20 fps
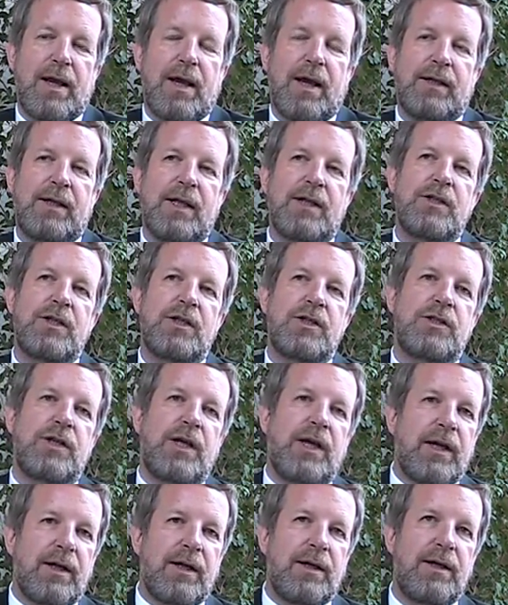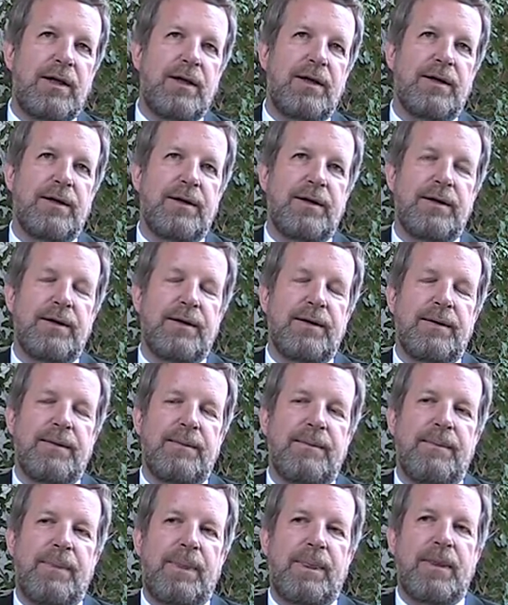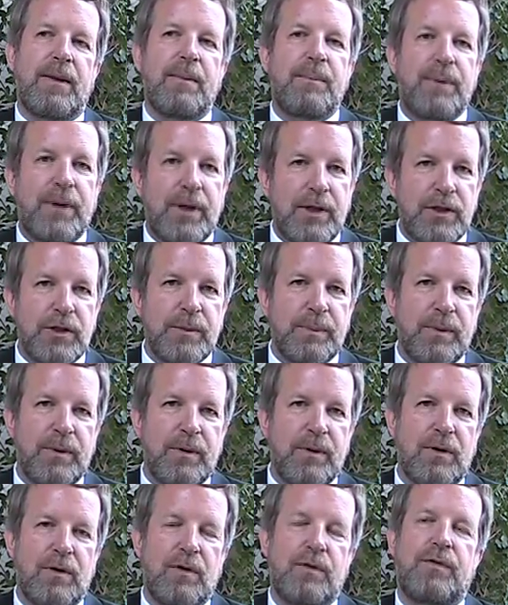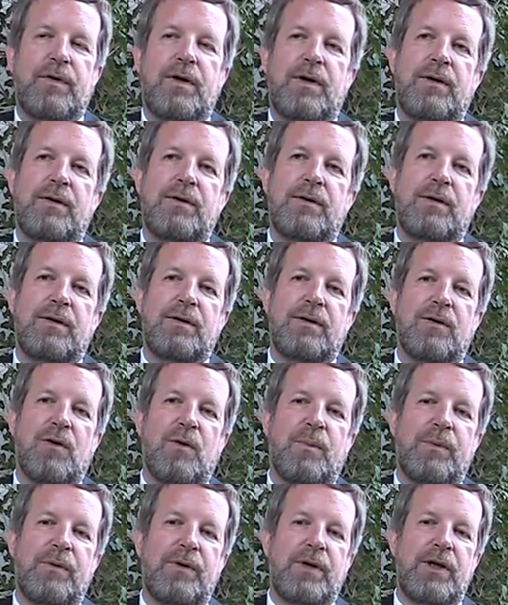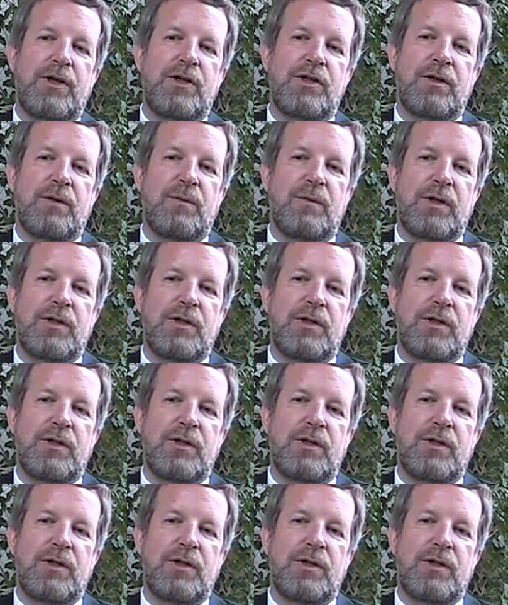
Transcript: And that's exactly the principle of our operation,